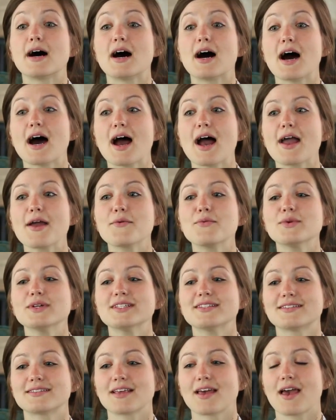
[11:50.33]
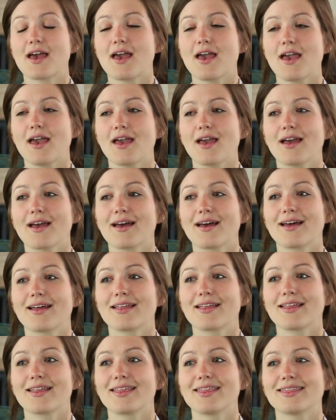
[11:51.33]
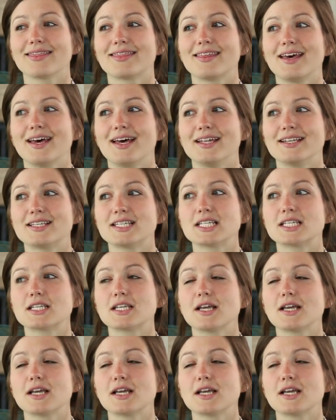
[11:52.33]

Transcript: I would say that